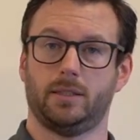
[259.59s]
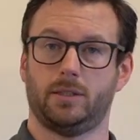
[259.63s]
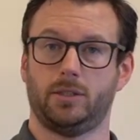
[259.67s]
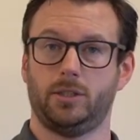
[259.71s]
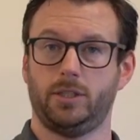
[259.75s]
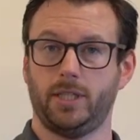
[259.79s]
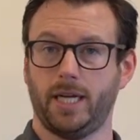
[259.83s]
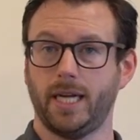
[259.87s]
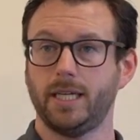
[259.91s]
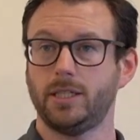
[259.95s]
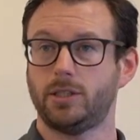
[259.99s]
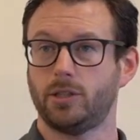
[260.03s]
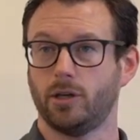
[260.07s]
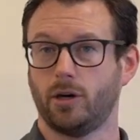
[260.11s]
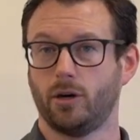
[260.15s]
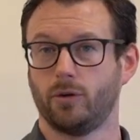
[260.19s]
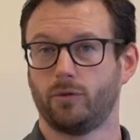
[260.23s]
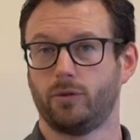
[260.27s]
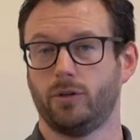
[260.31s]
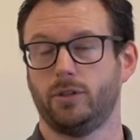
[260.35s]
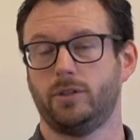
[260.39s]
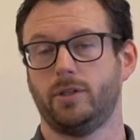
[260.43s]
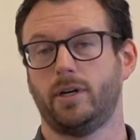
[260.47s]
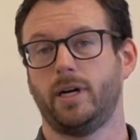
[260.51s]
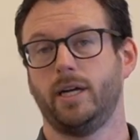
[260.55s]

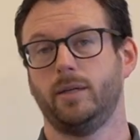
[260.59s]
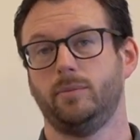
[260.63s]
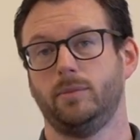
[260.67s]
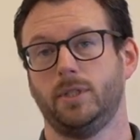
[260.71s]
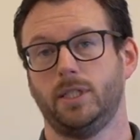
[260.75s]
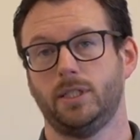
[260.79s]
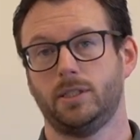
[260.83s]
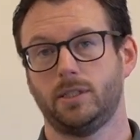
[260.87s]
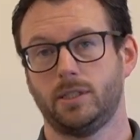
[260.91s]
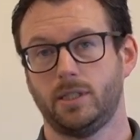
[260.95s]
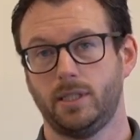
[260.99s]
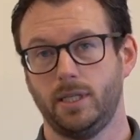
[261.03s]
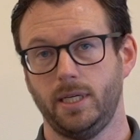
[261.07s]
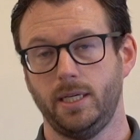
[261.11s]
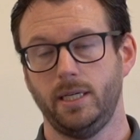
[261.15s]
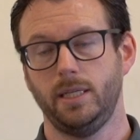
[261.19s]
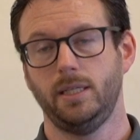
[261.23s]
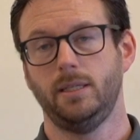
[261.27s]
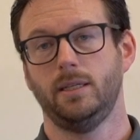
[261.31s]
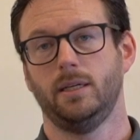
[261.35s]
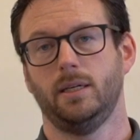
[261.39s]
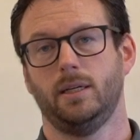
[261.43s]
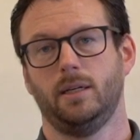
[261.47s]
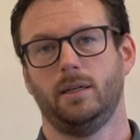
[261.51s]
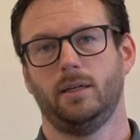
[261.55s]
changeover time is
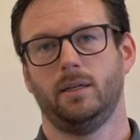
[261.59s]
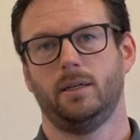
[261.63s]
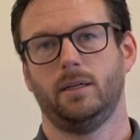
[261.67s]
key,